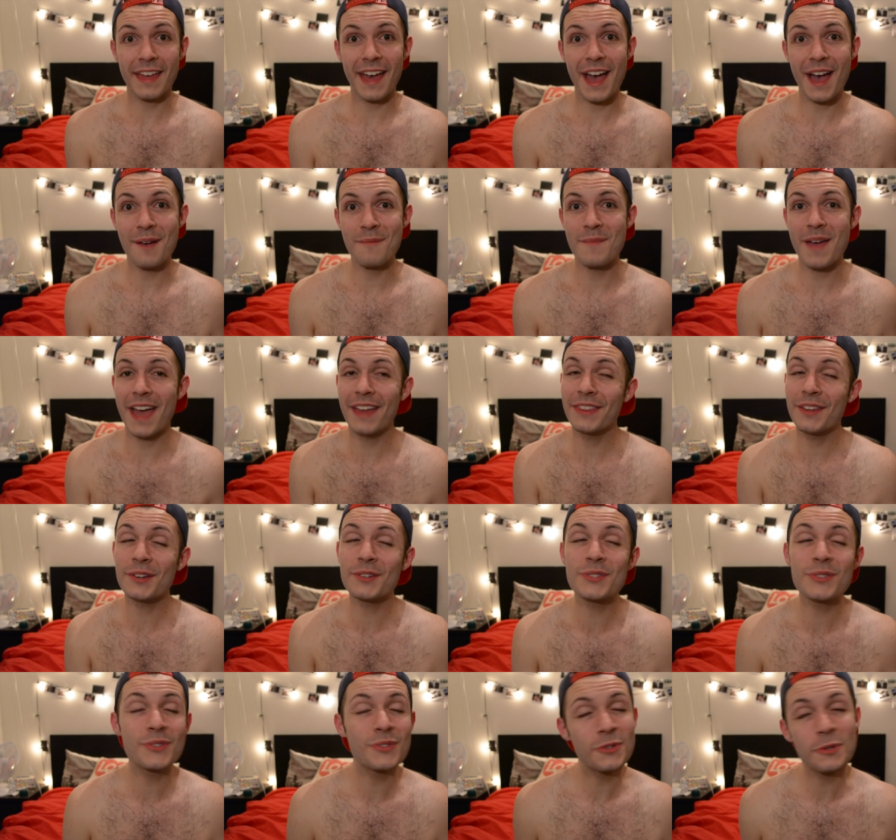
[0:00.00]
them and they're
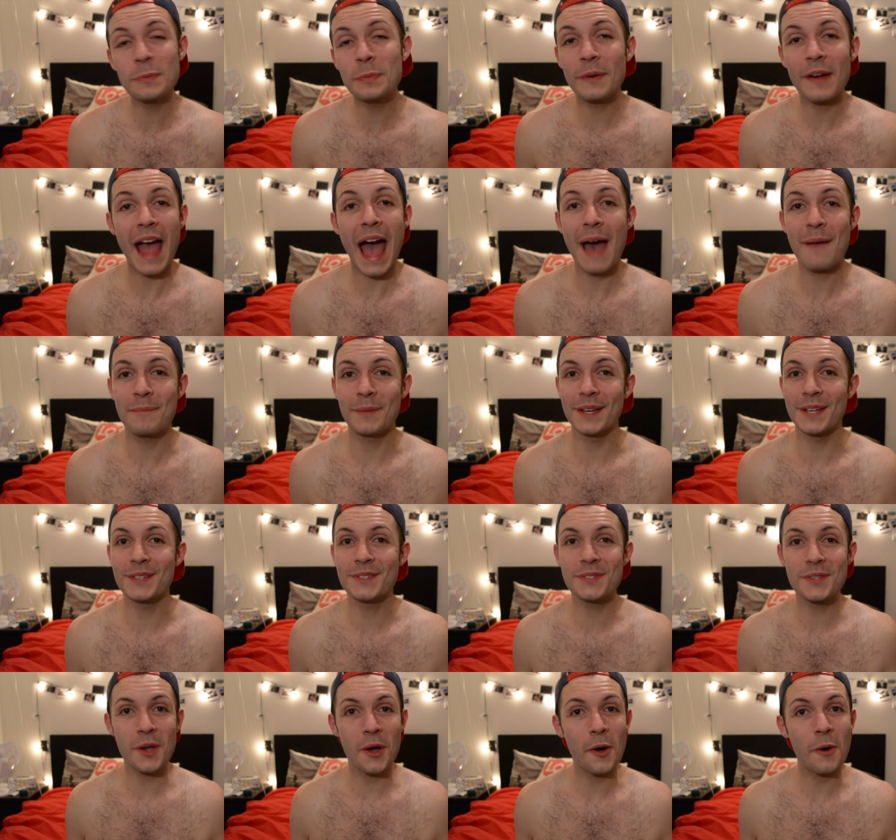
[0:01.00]
super happy,
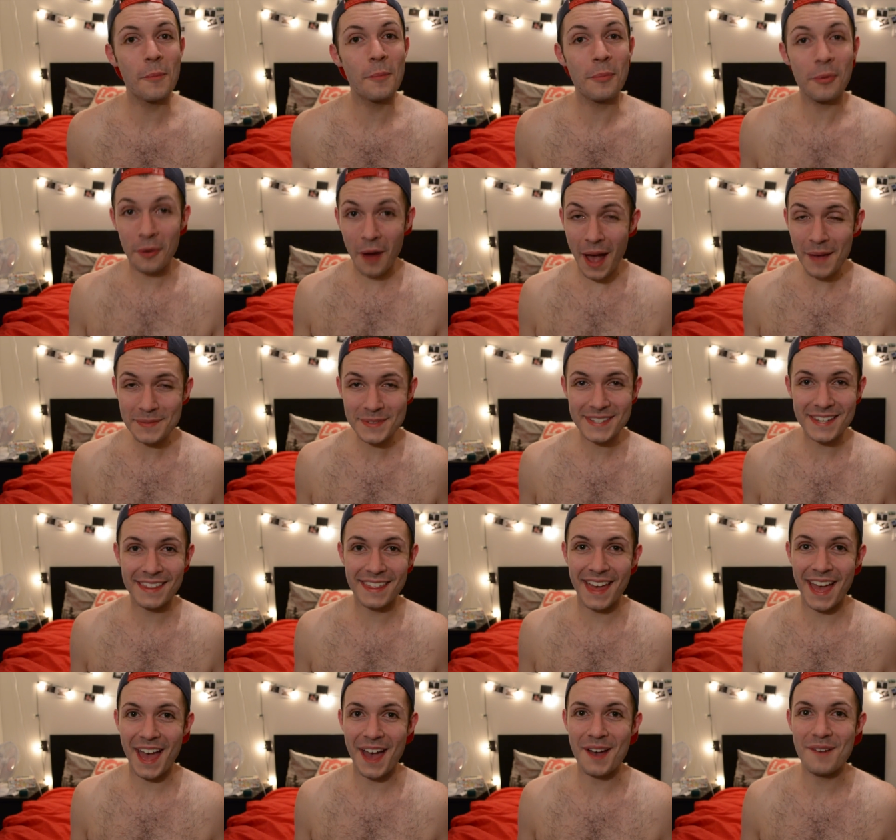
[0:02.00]
so props to
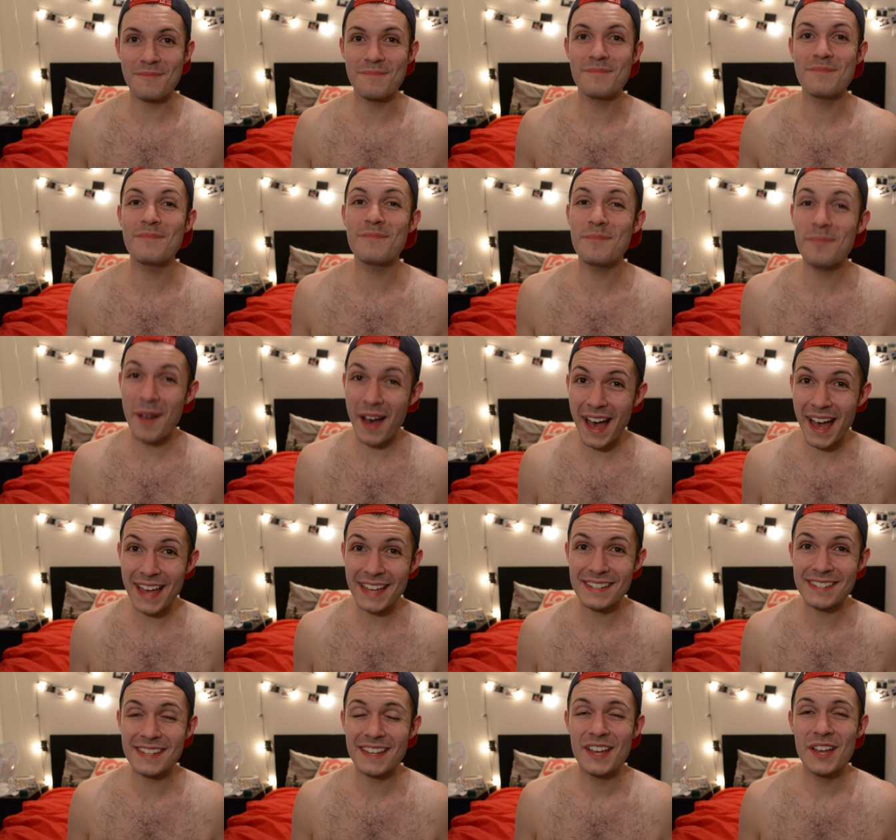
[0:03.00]
them,
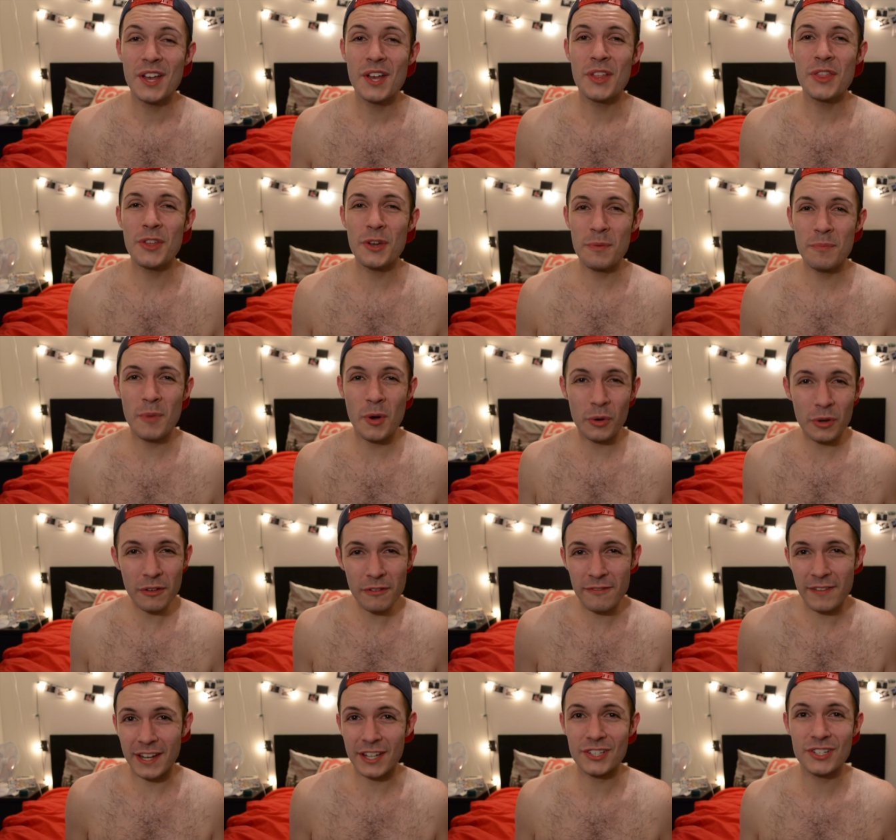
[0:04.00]
but their
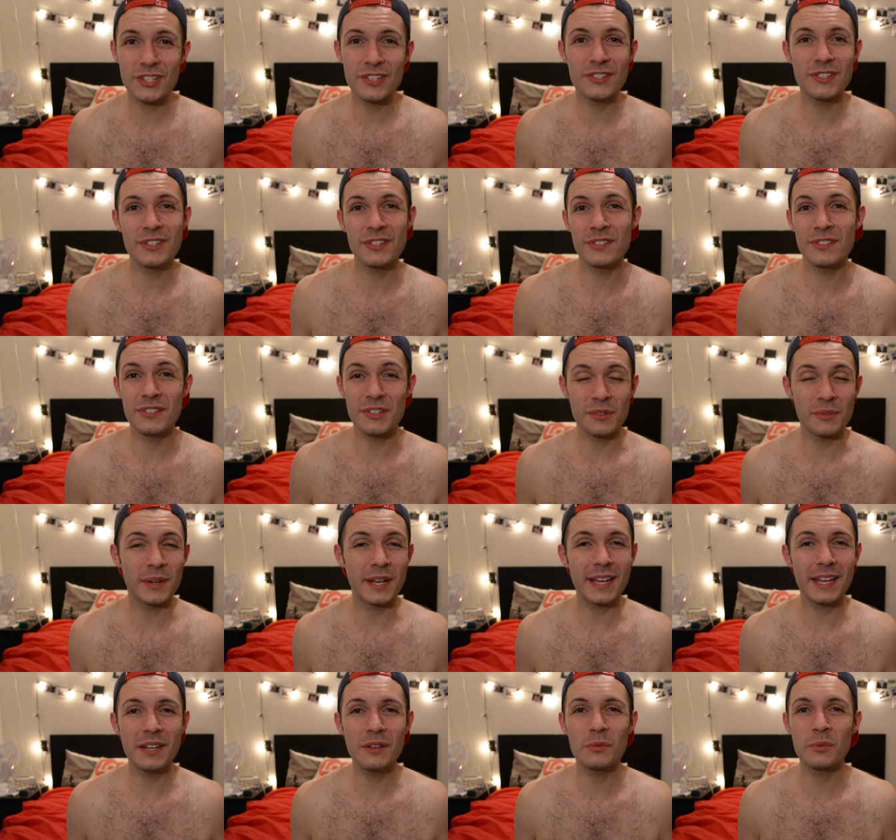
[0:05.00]
motivation to do
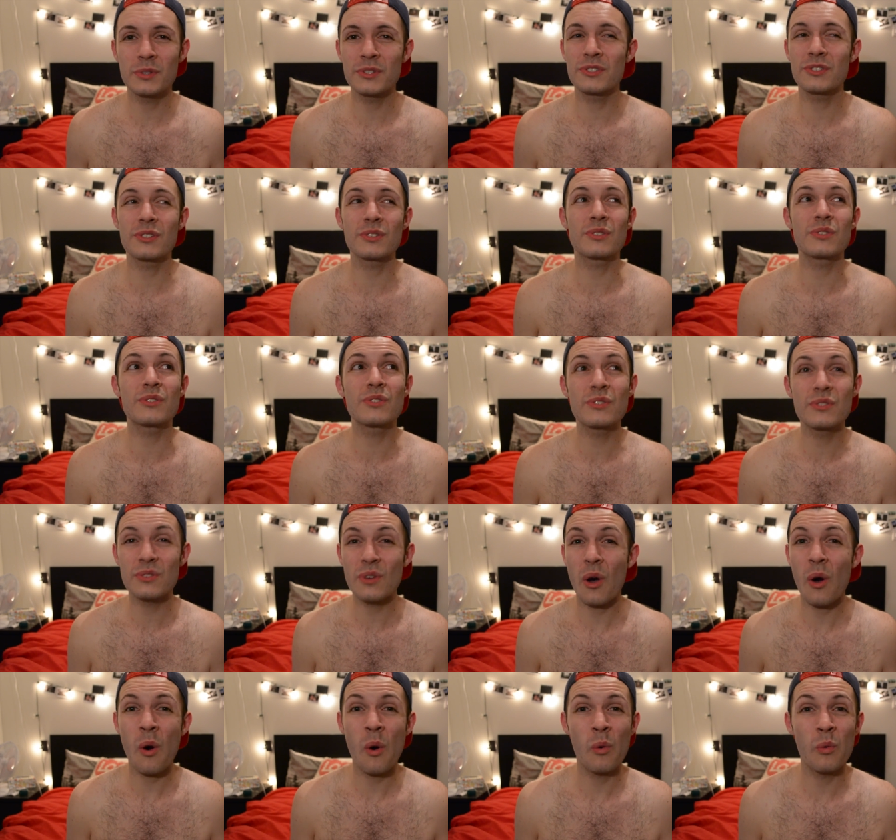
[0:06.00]
it was just
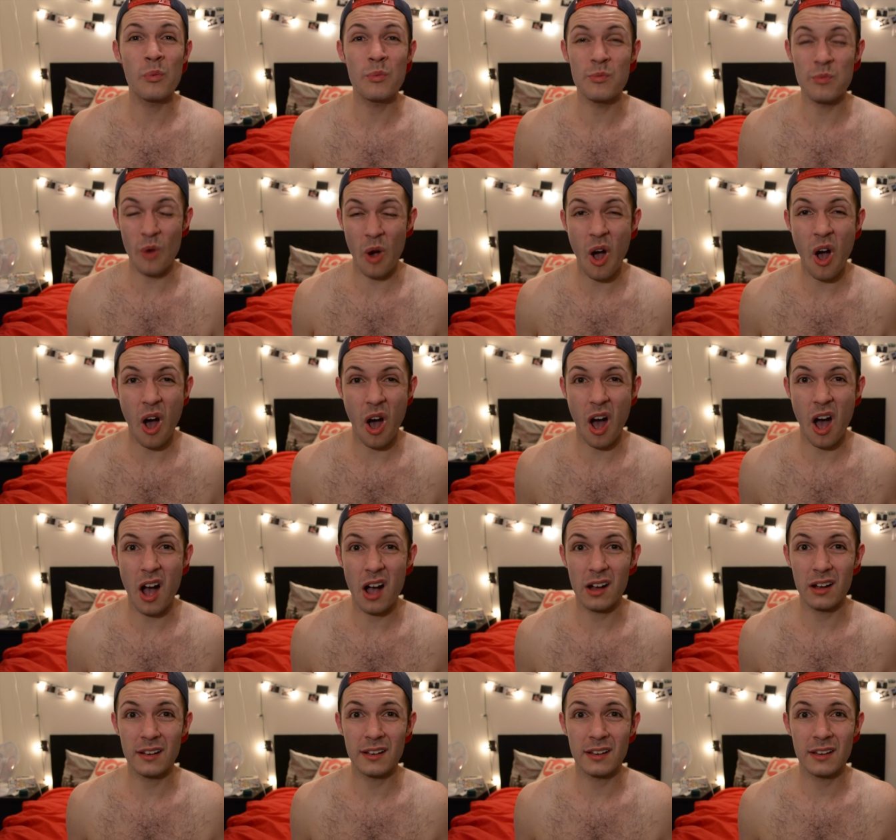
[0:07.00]
so
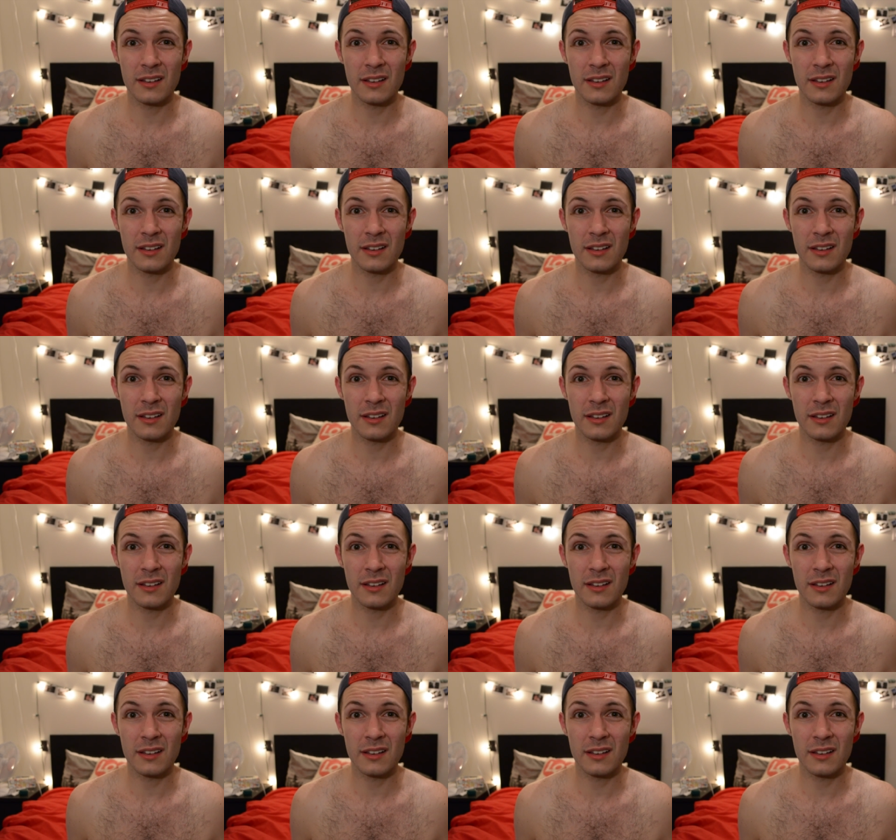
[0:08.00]
wrong.